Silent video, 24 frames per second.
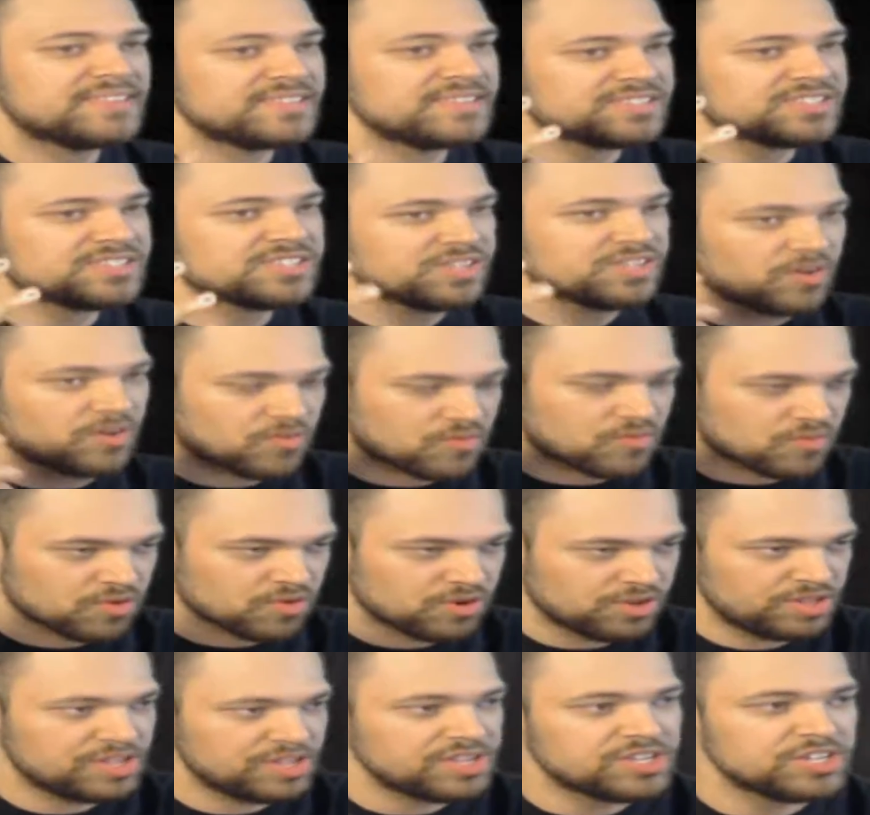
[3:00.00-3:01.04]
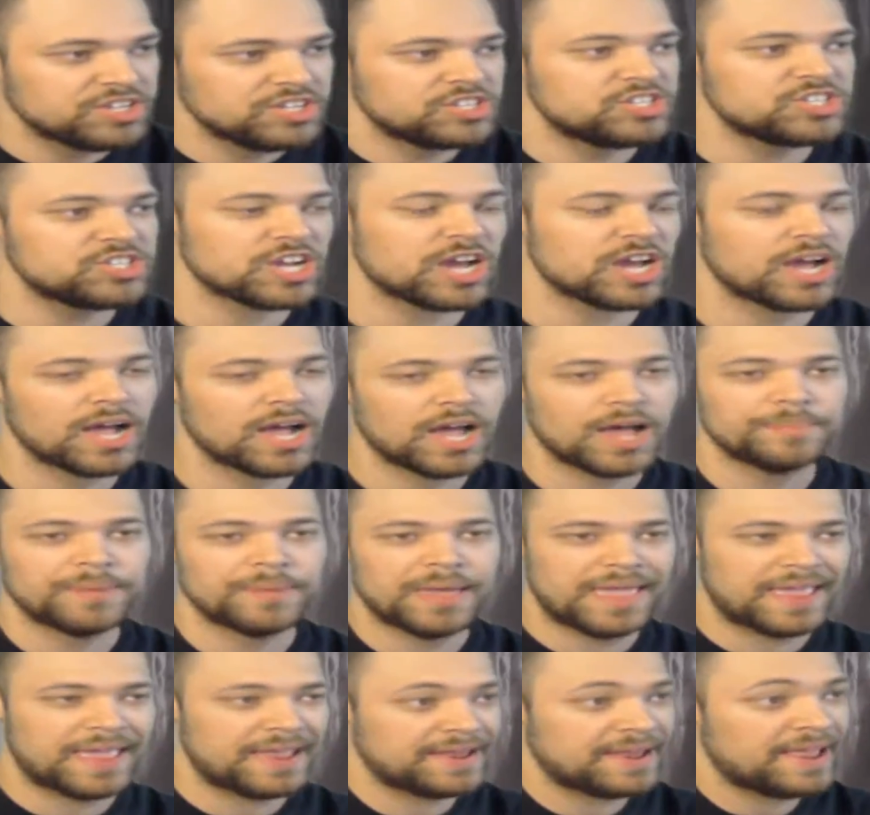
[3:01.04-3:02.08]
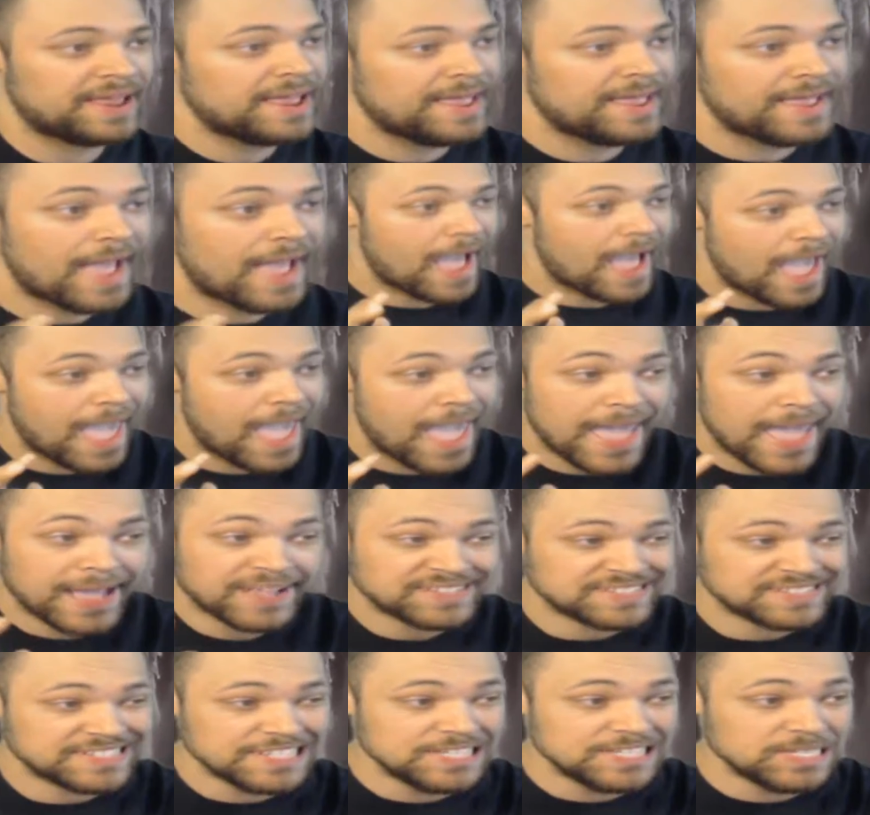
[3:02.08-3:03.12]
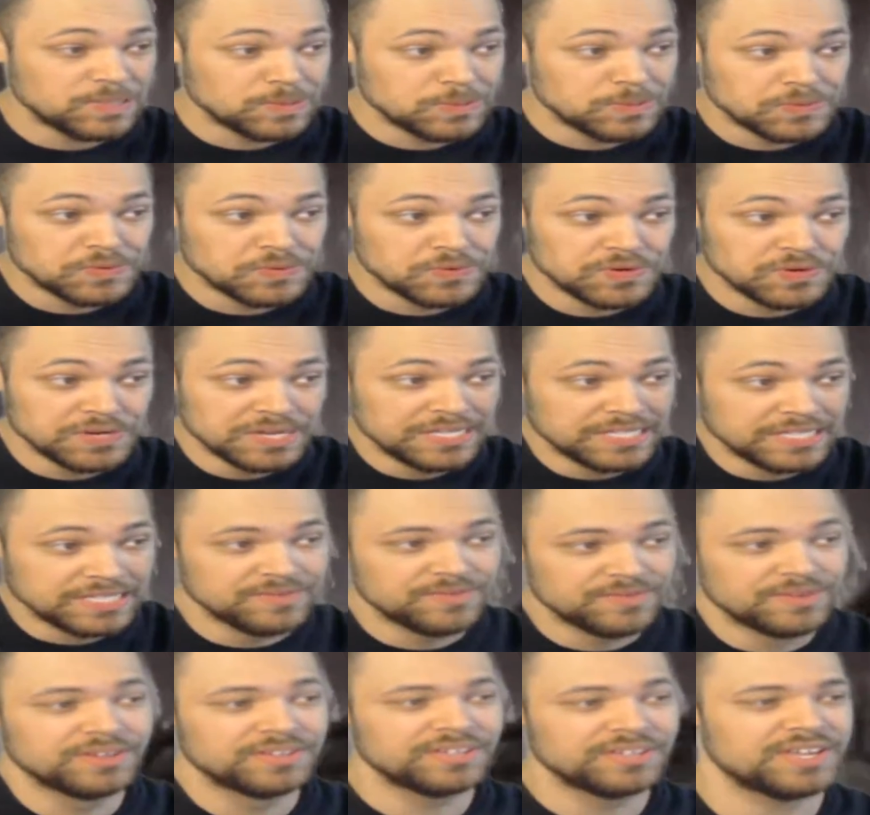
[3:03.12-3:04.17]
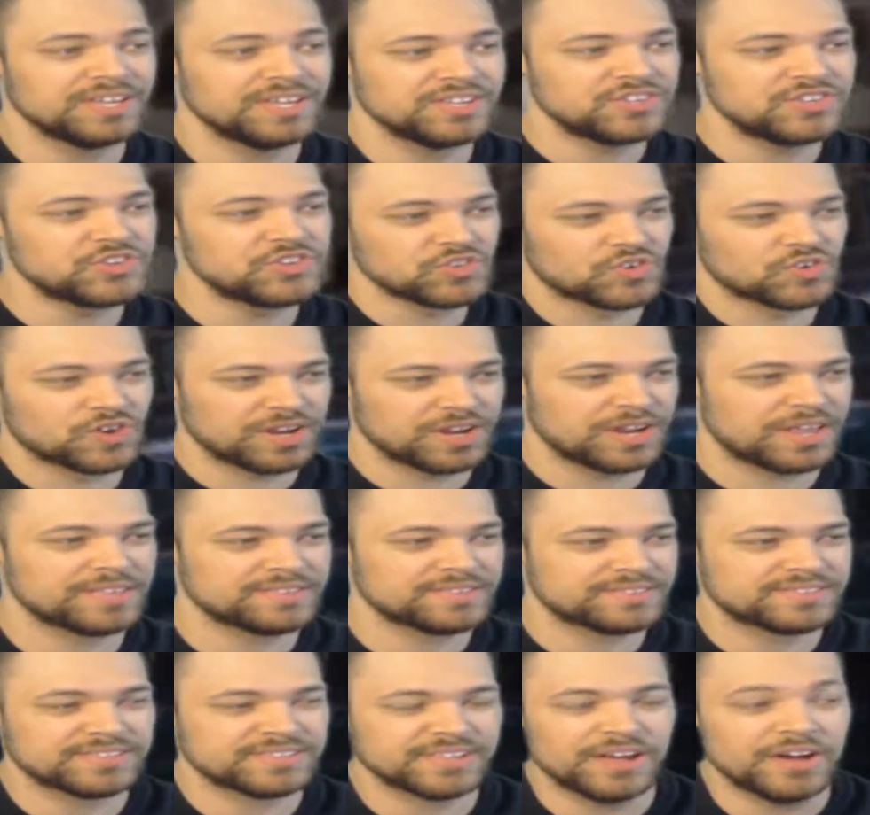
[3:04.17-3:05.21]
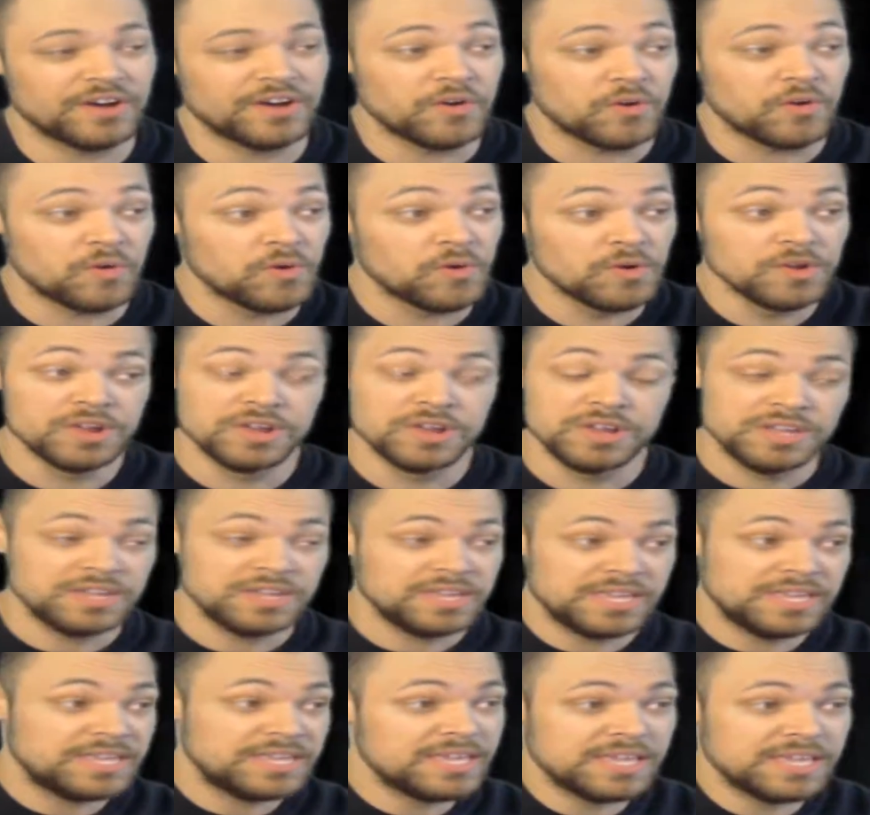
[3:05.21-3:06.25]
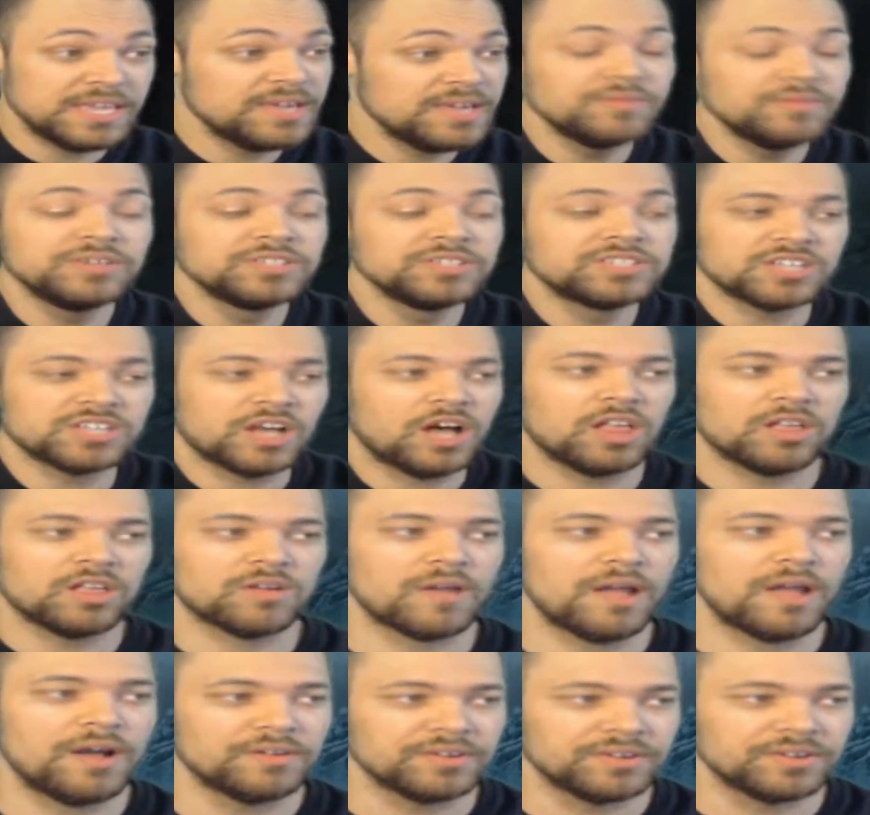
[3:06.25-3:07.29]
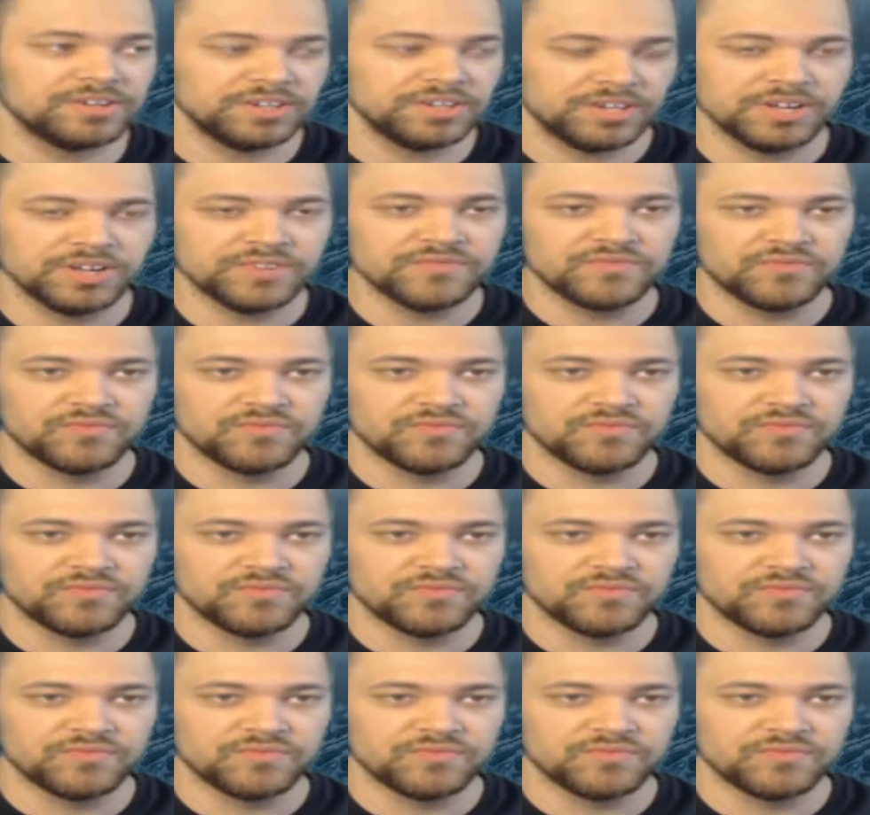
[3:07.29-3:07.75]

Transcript: in this did a really good job, and I actually really enjoyed it. So it was all around good